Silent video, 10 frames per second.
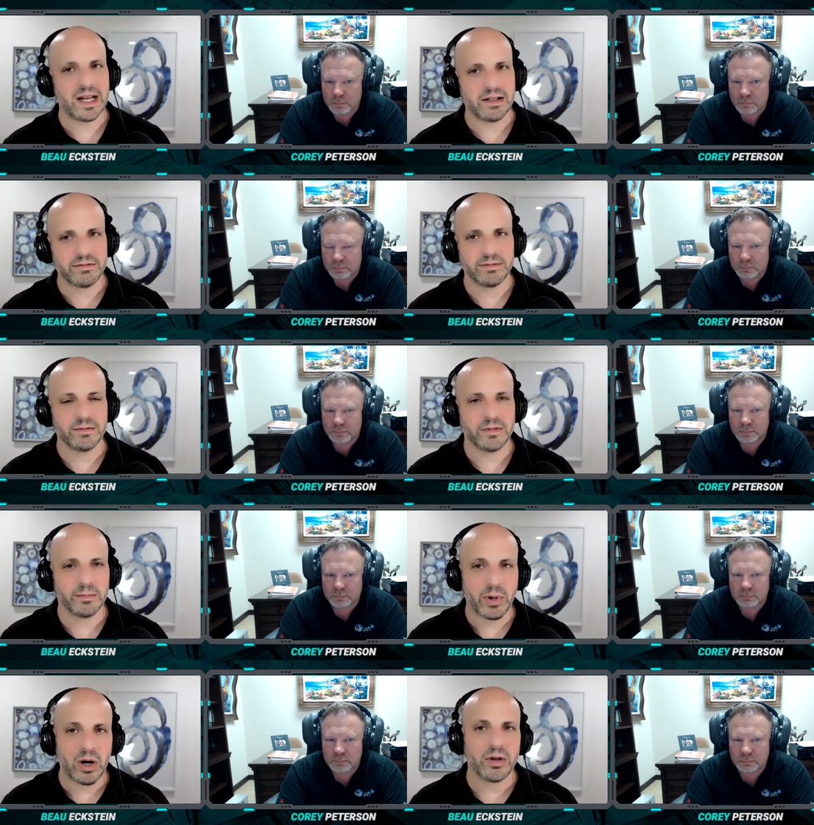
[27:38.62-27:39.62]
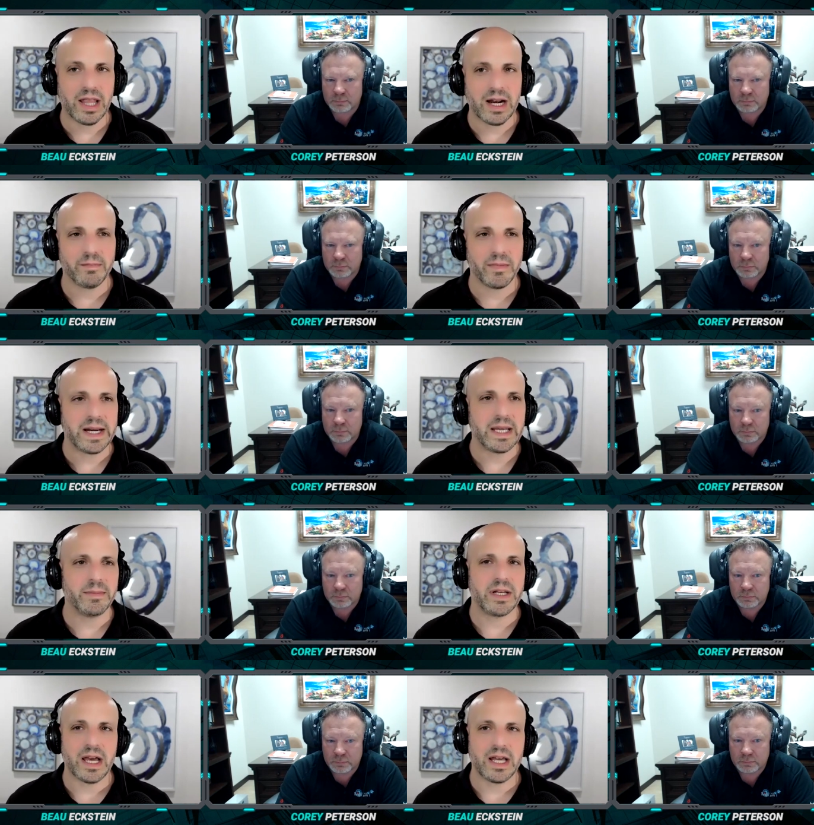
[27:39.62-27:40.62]
Speaker 1: of borrowed a lot of money,
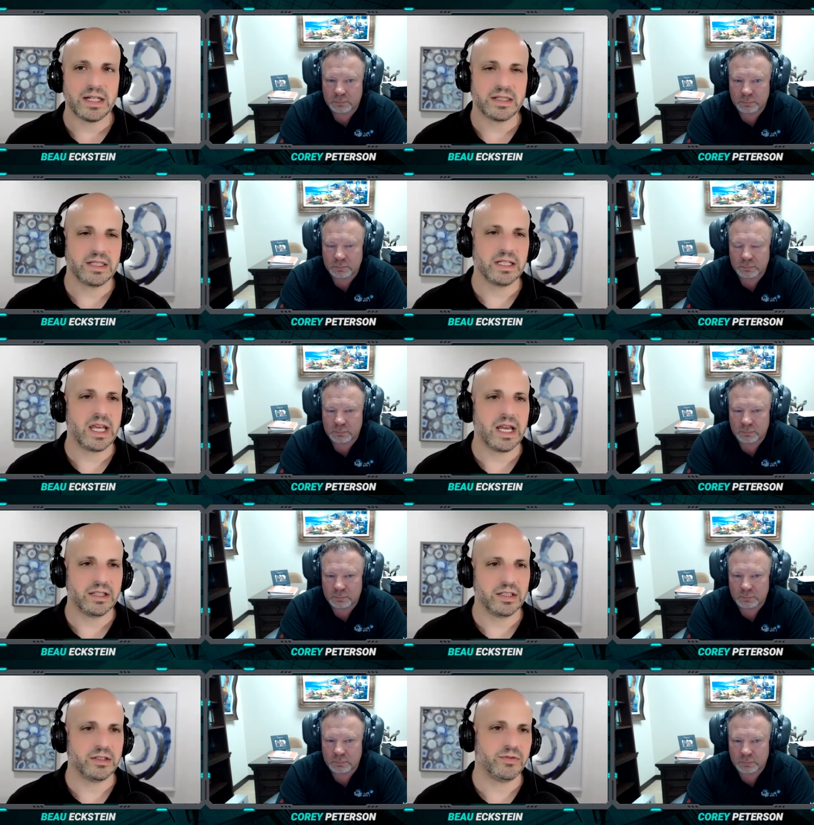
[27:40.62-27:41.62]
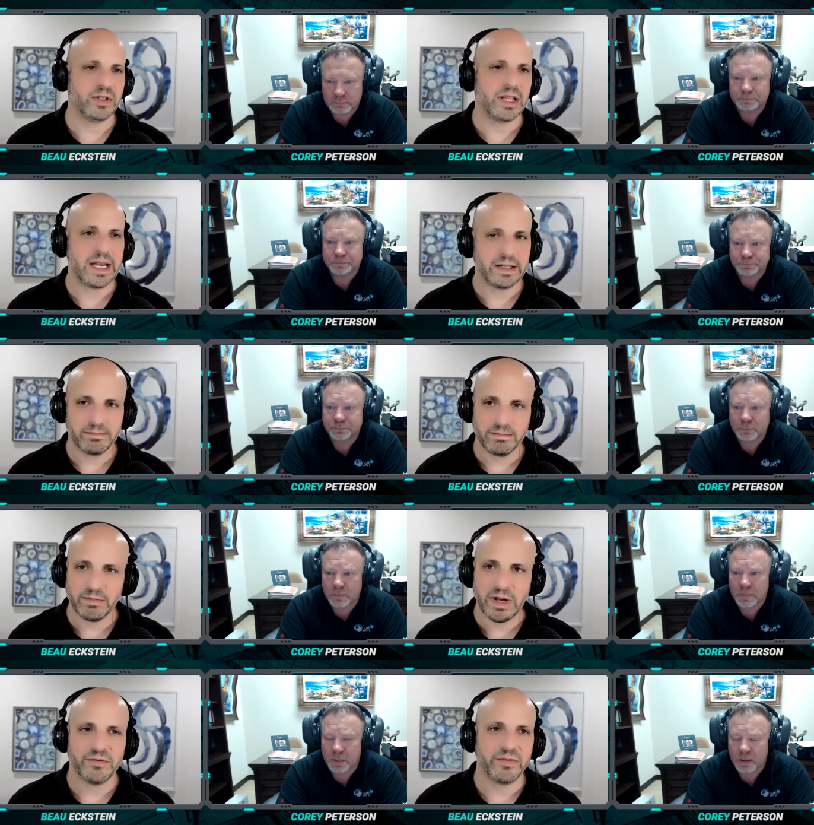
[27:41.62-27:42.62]
but not in a syndication for like
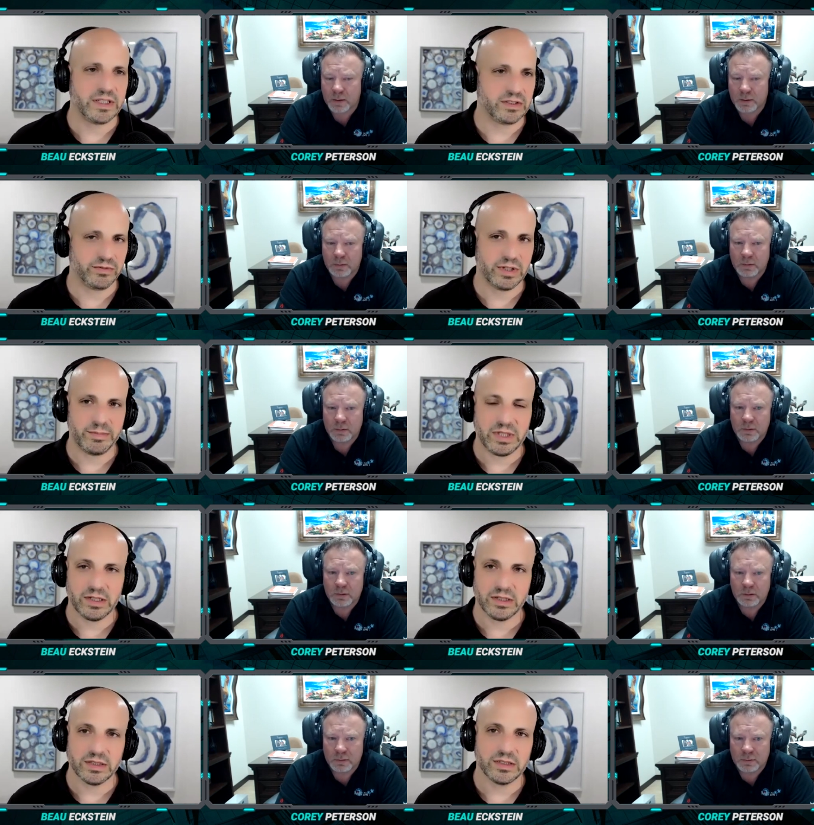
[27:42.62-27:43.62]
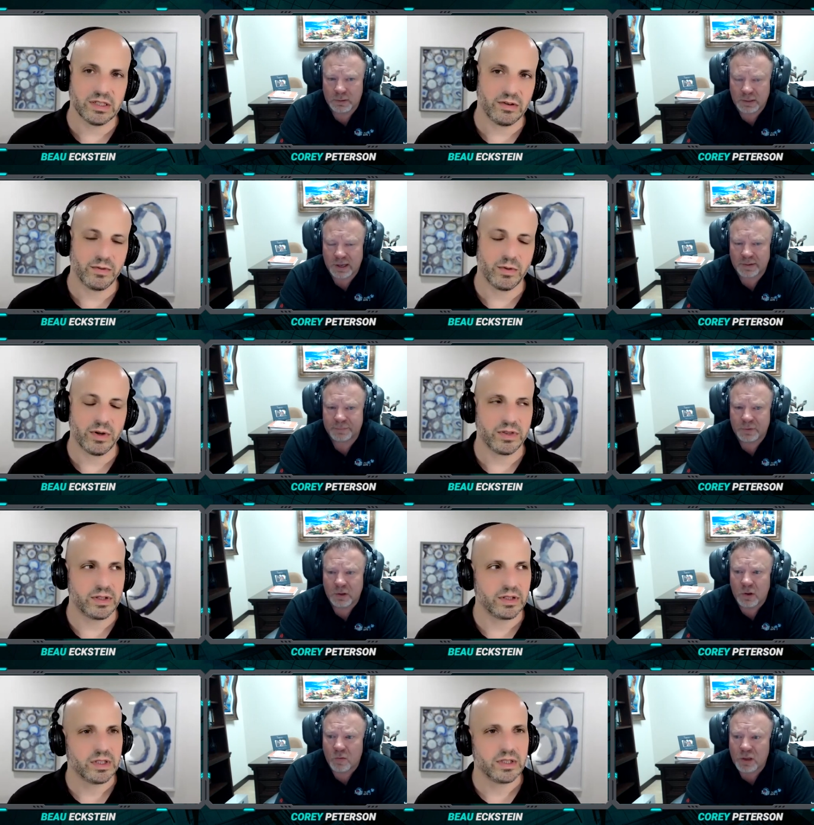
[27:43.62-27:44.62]
my fix and flip deals and so yeah. forth.
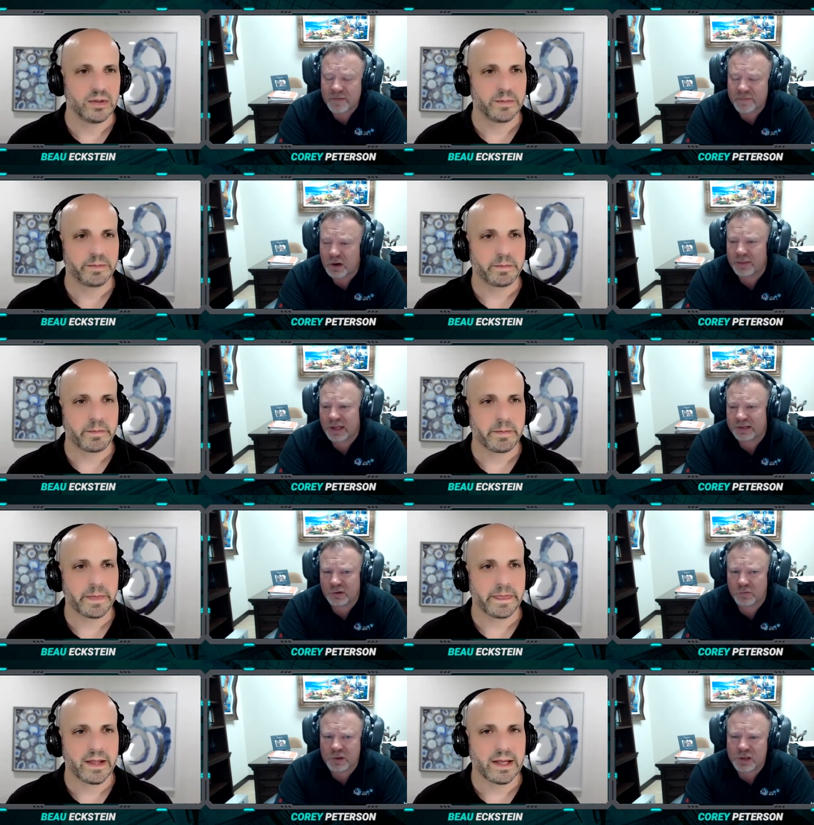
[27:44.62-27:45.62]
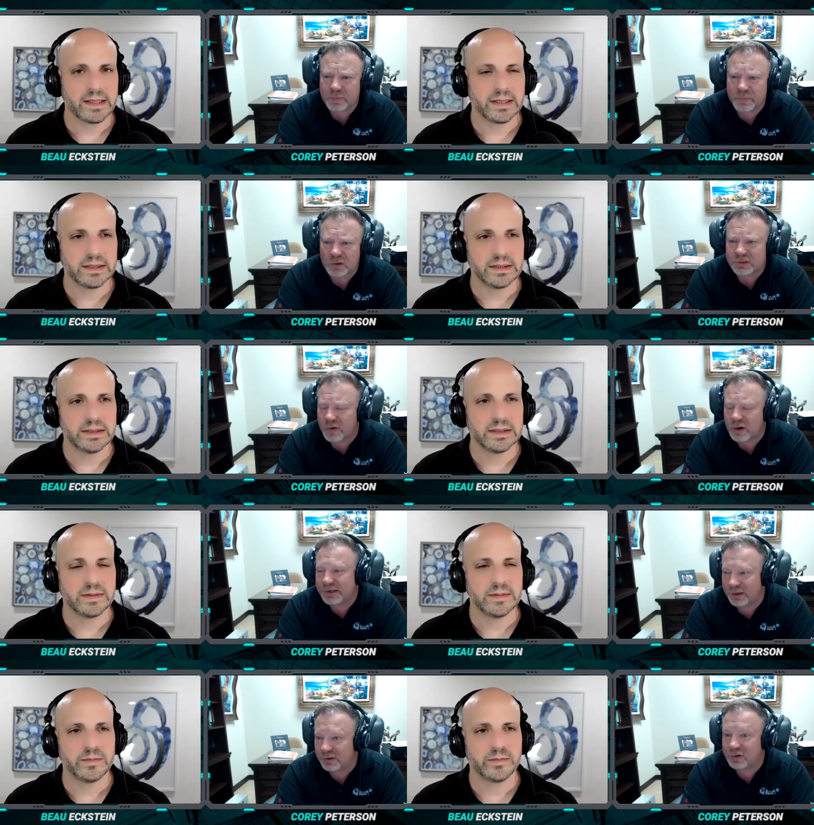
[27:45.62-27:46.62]
And
Speaker 2: even on that, so we most of our
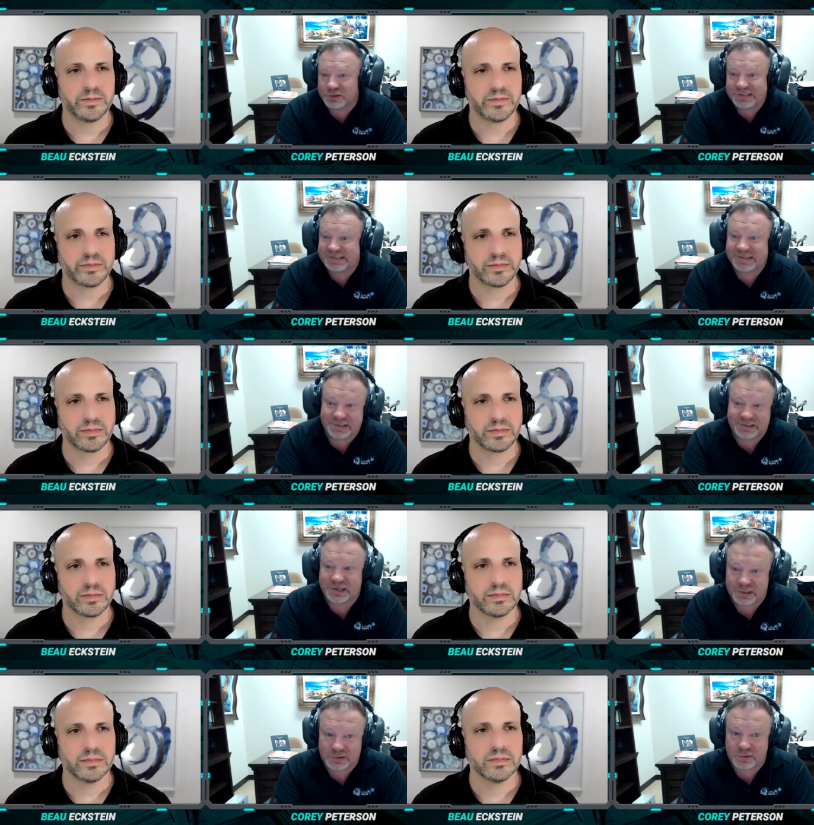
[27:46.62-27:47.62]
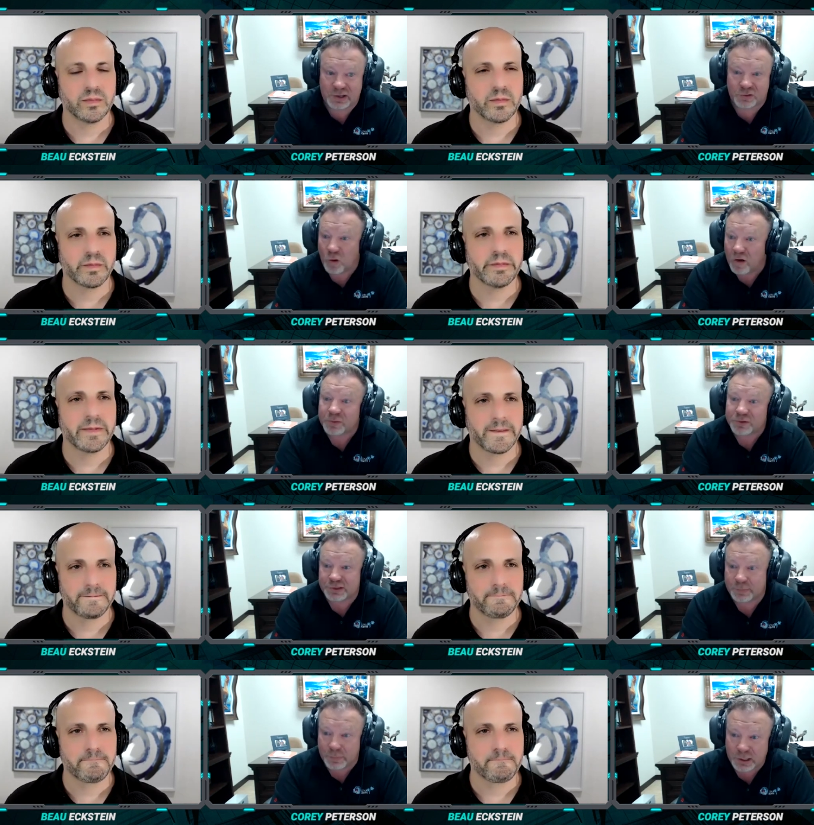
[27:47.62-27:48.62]
deals are six and six, right? Twelve
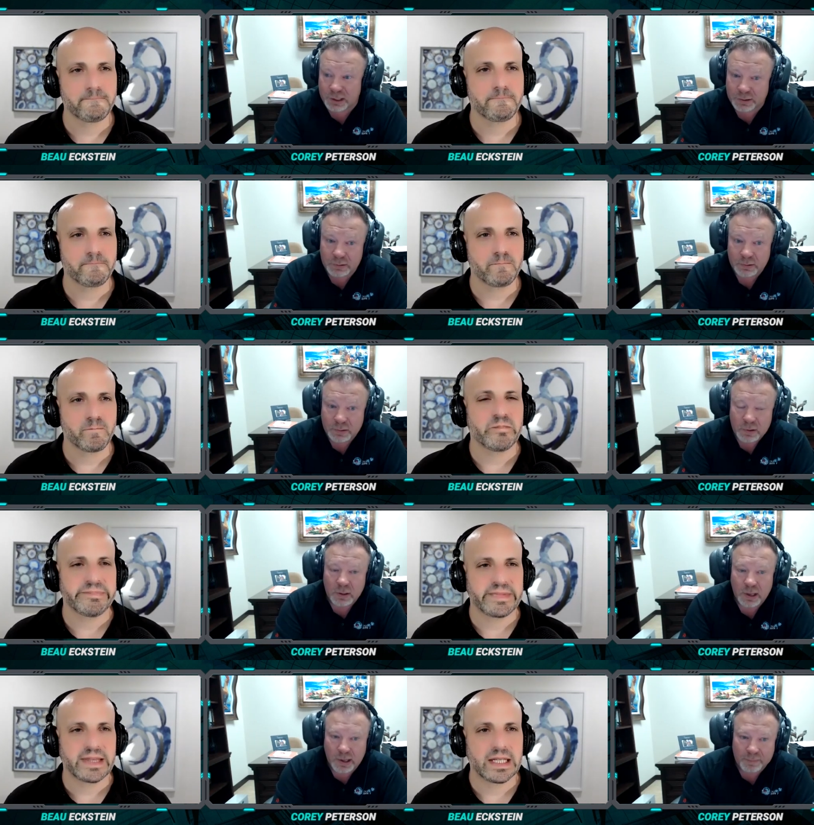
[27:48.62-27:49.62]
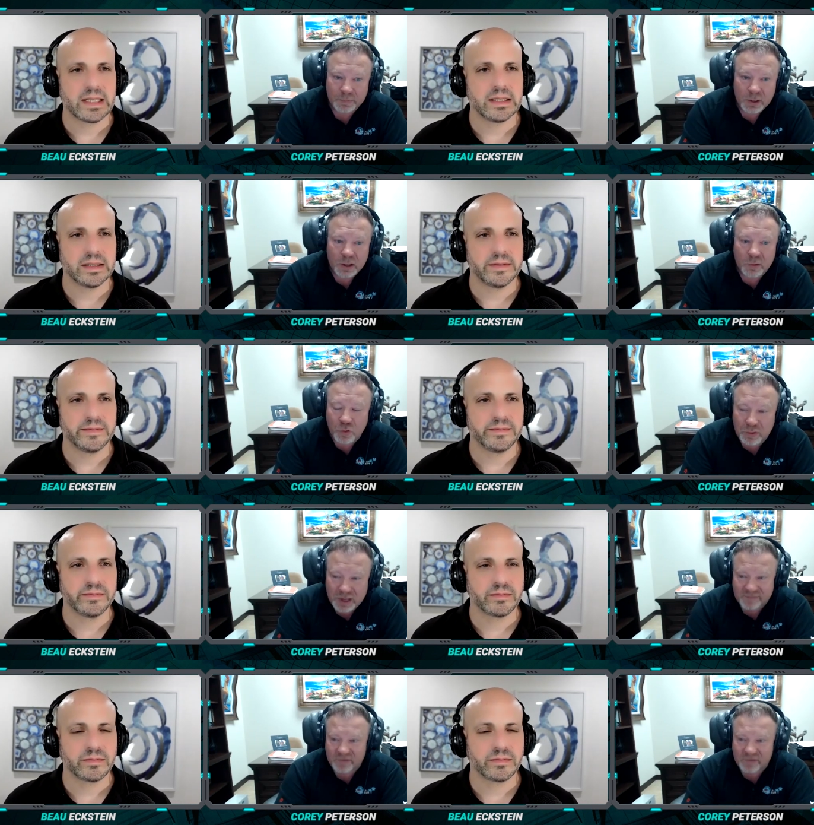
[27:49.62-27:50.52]
percent money. Um, when we have